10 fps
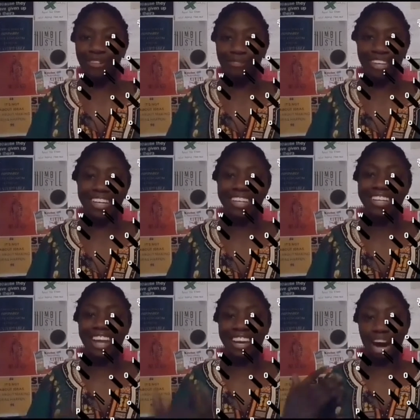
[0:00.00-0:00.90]
know me,
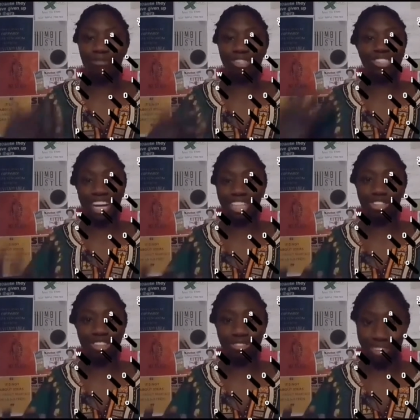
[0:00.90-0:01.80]
like I'm just
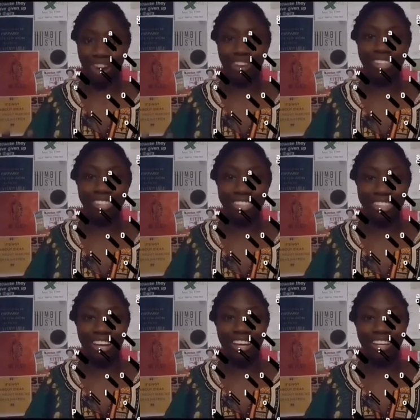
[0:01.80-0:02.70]
naturally reluctant
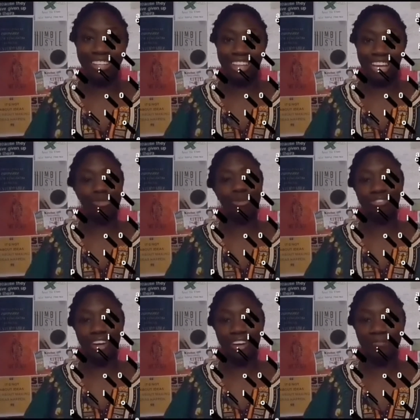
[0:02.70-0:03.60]
to like that sort
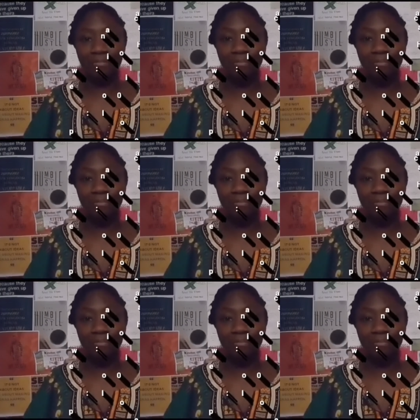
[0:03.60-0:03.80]
of thing.